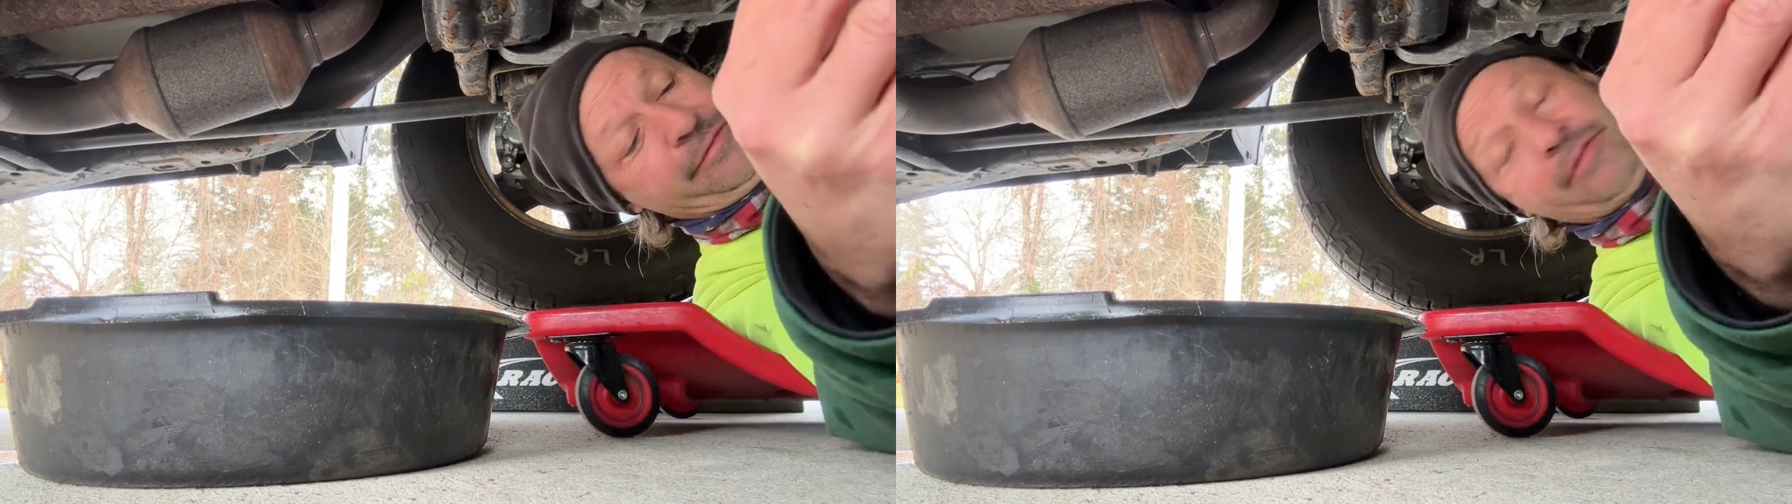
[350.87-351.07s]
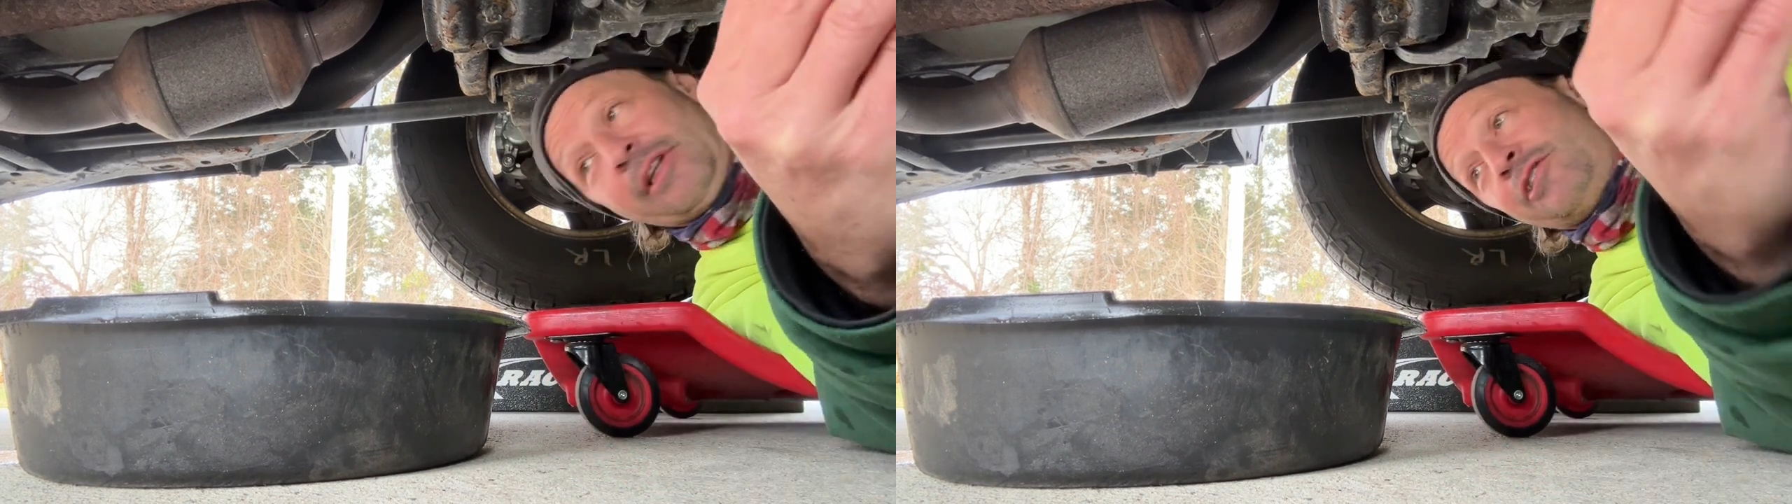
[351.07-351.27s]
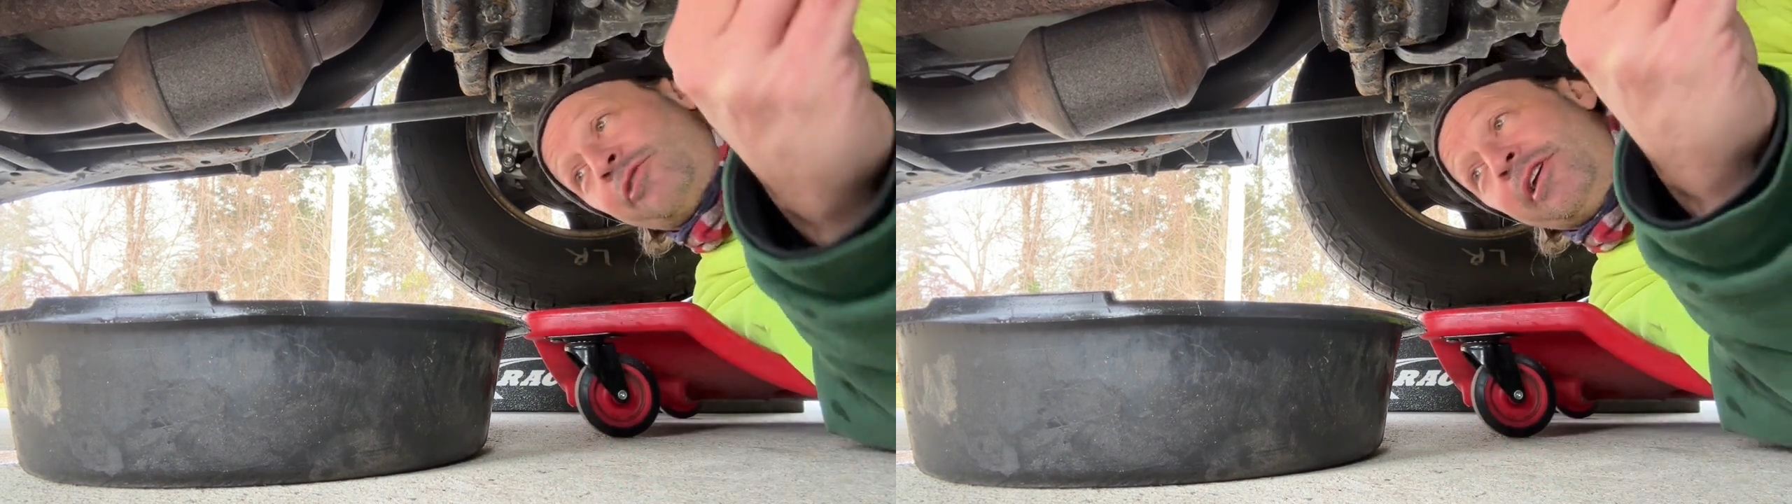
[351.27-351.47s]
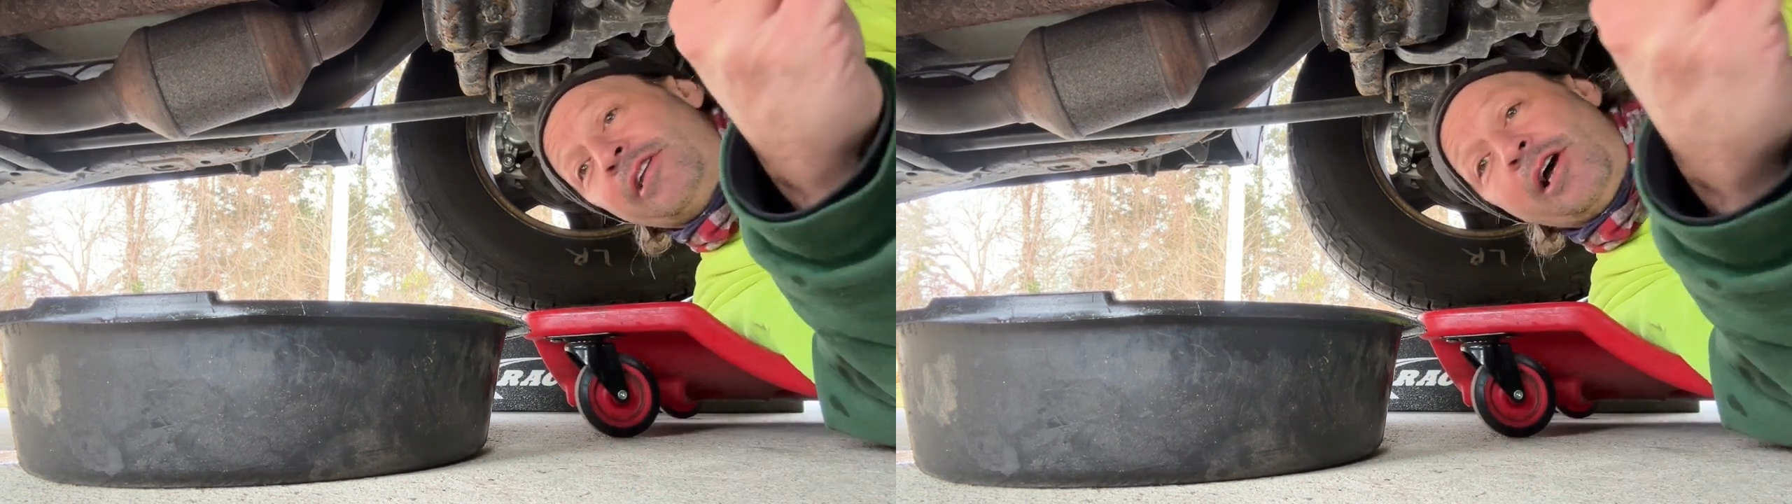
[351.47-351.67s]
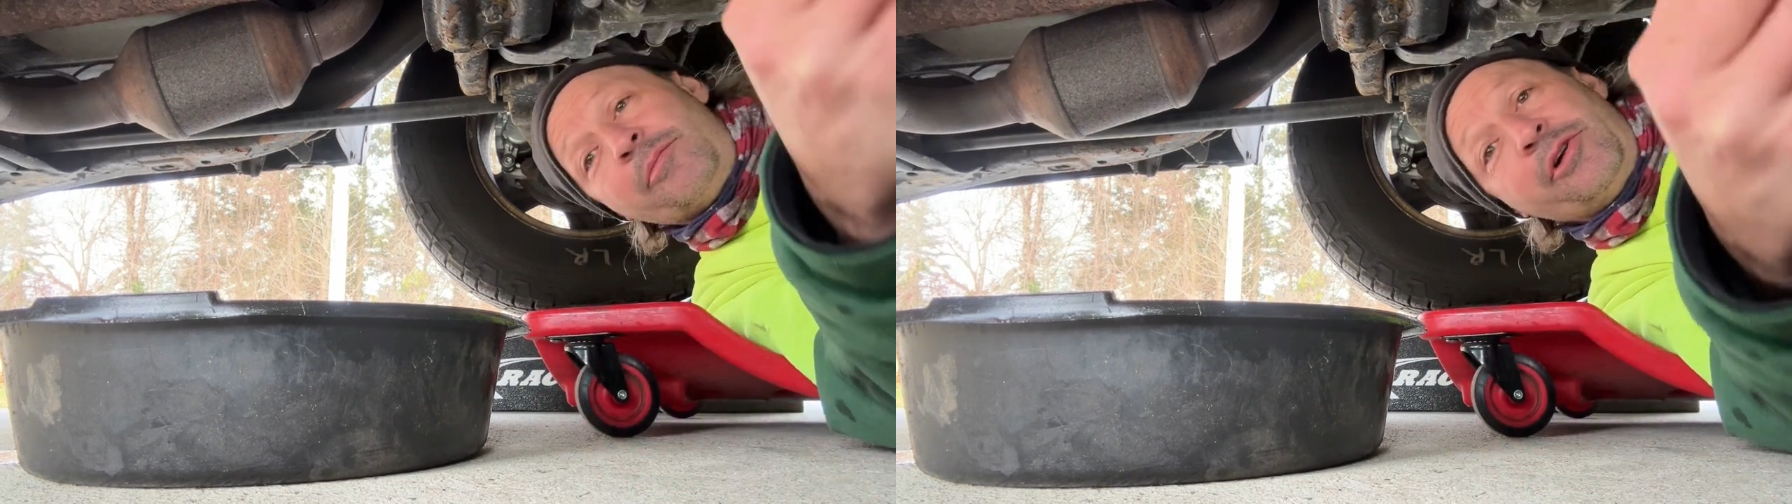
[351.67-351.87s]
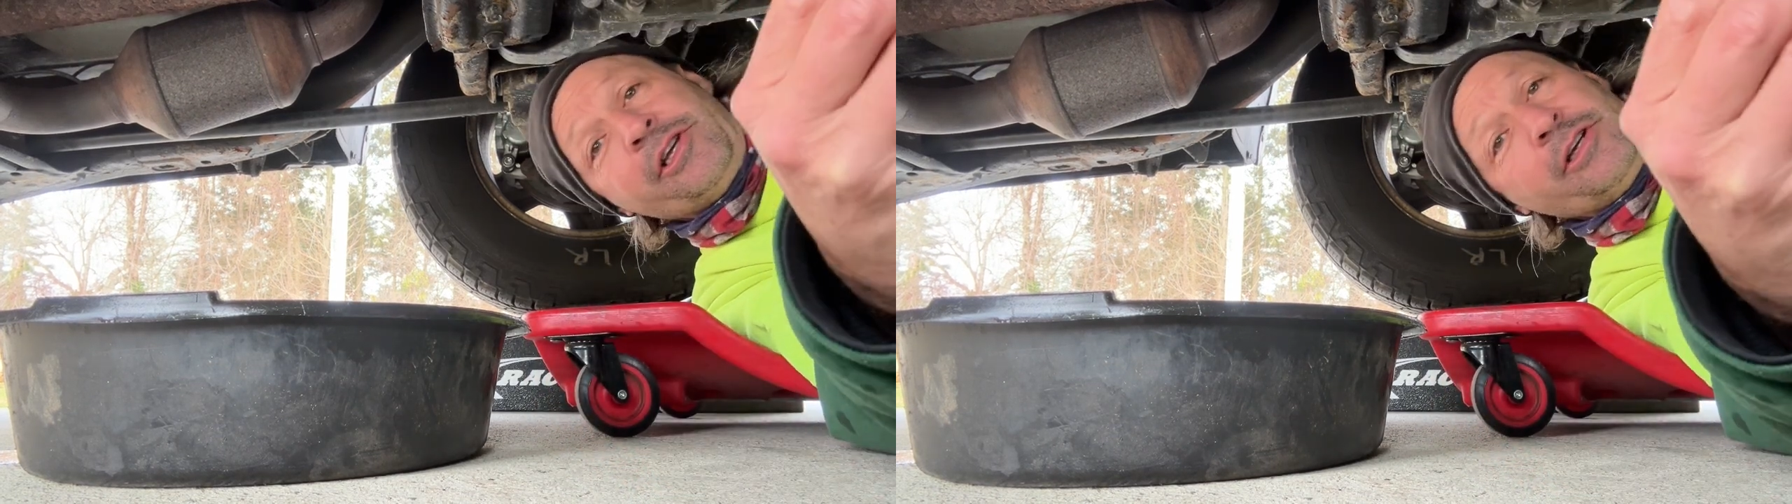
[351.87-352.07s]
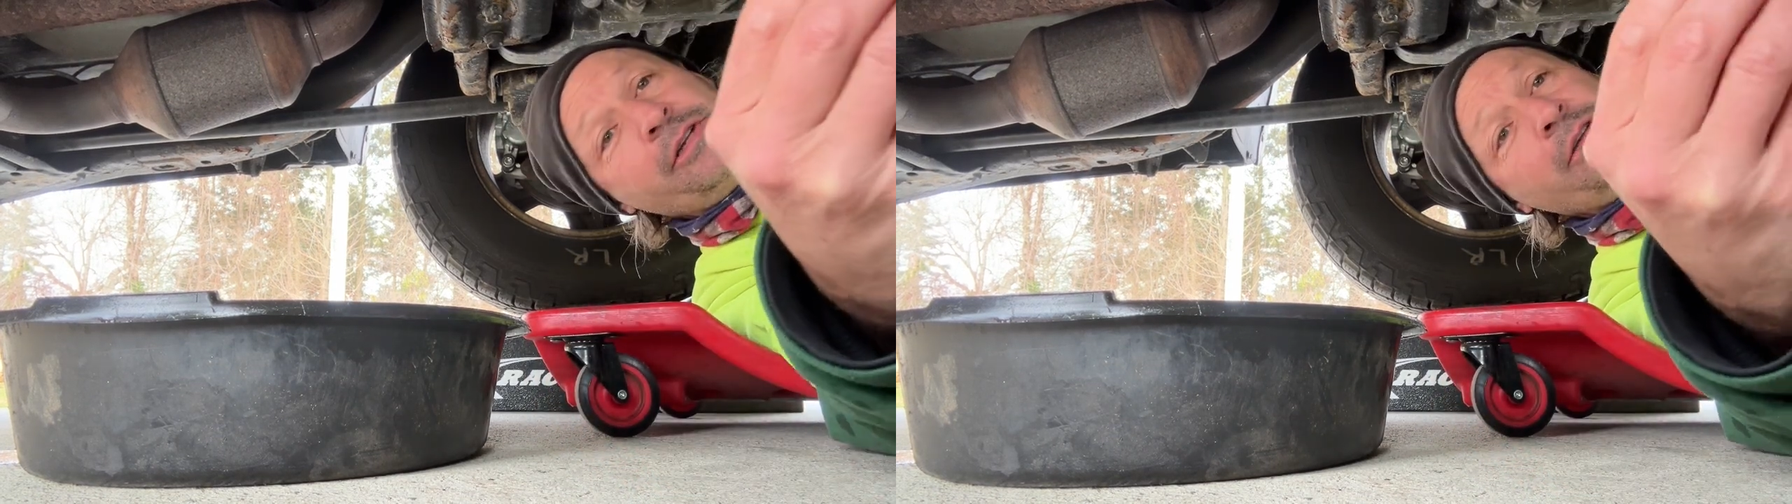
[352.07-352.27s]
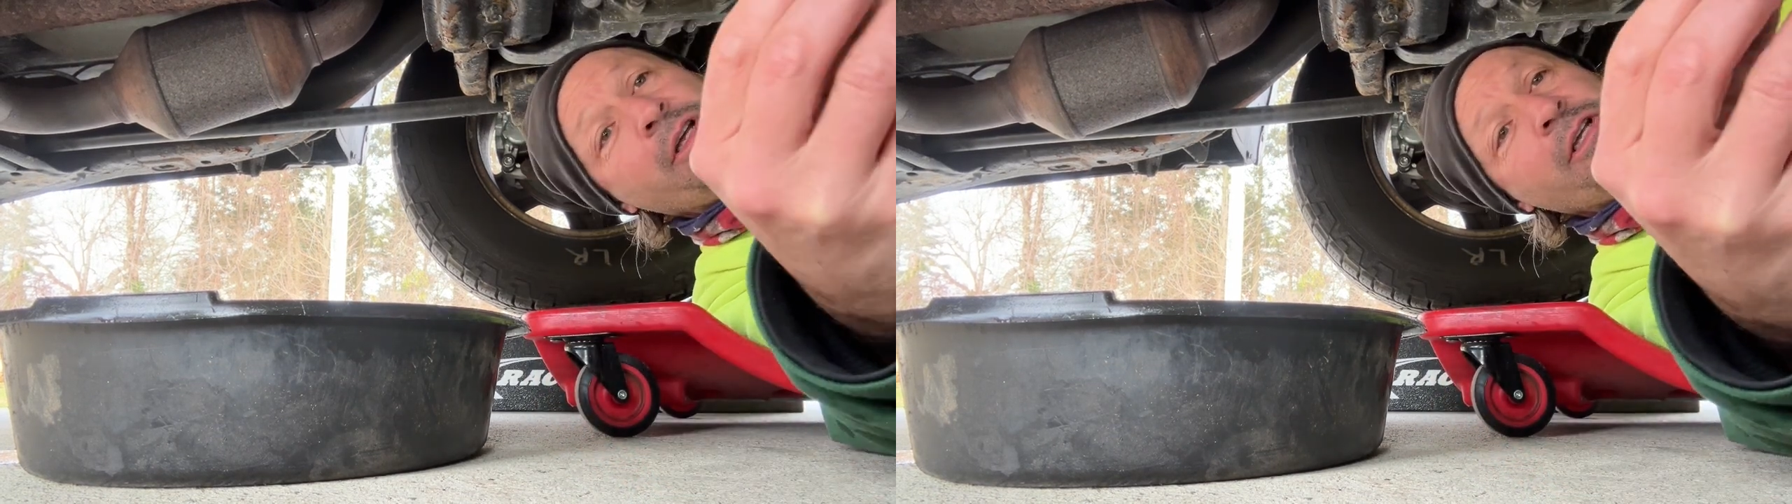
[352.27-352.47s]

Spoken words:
that's drained out pretty good.